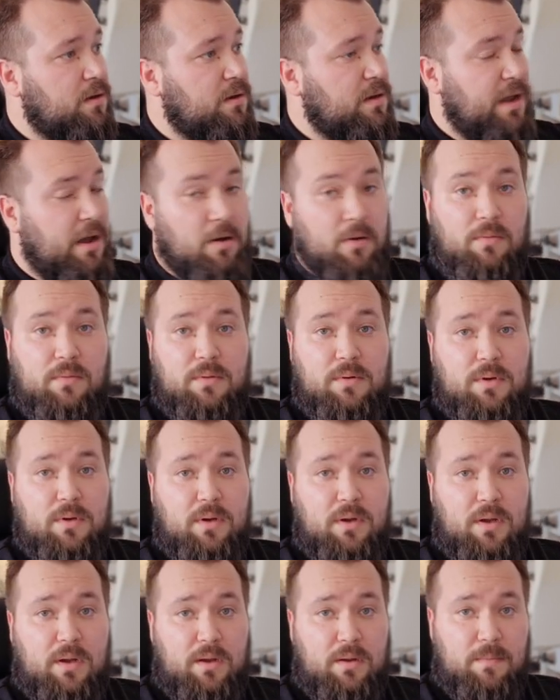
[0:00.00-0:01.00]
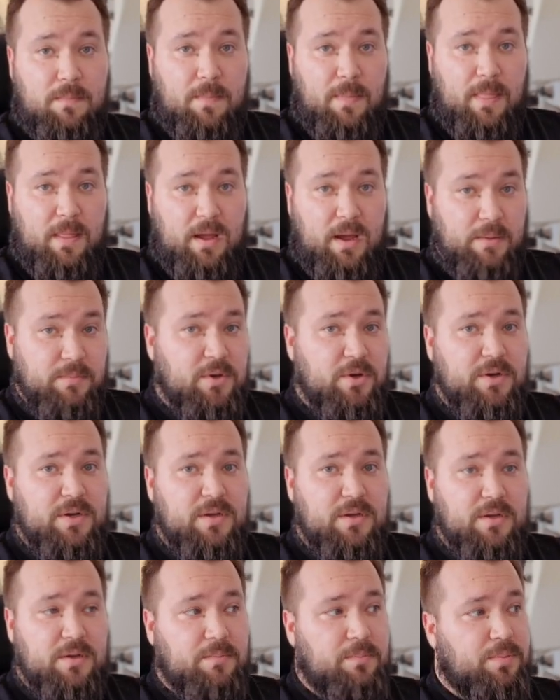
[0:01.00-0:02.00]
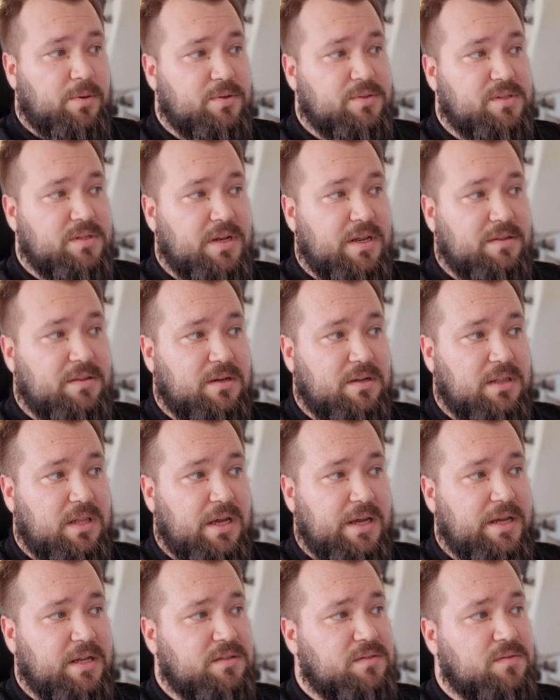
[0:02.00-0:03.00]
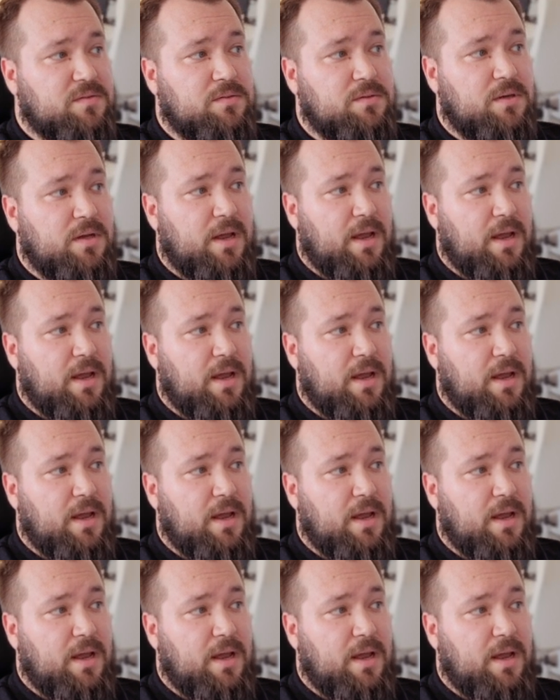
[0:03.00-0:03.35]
Now, I'm gonna impersonate the client